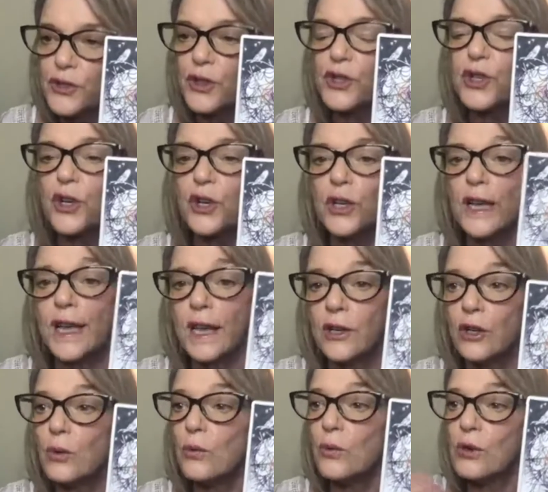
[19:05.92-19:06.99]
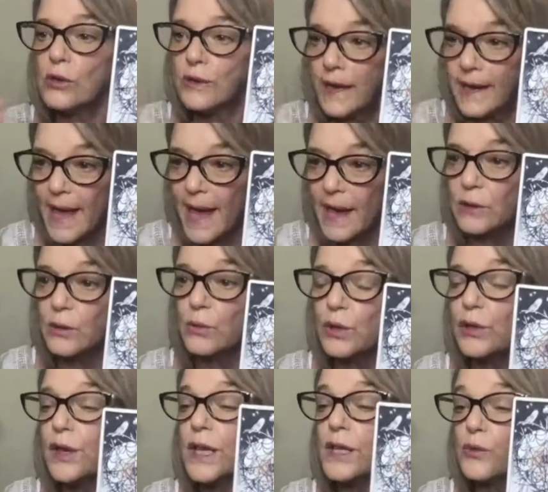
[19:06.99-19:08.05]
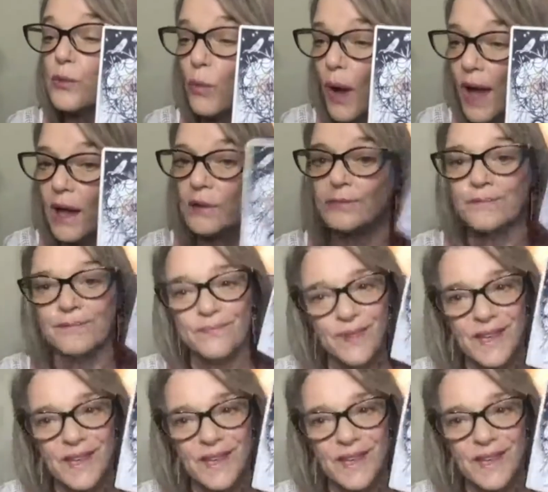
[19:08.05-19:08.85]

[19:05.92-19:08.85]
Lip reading: things are turning. Inner world and outer world as well.